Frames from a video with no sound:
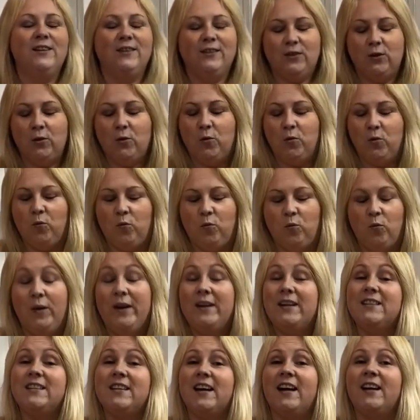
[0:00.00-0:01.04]
So we
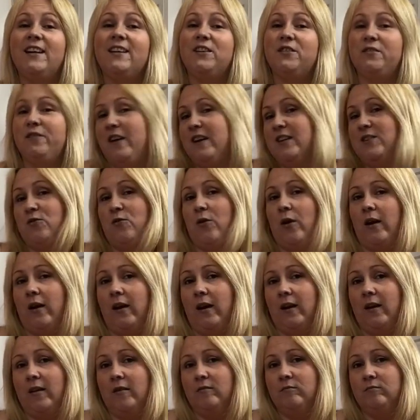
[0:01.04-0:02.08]
decided to fast track
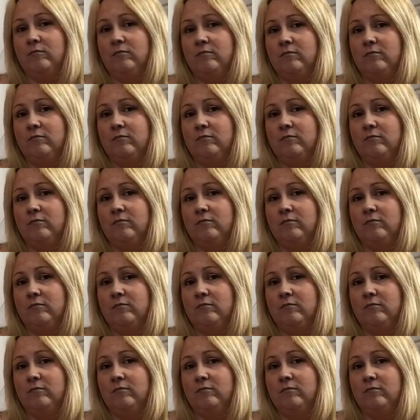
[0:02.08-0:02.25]
it.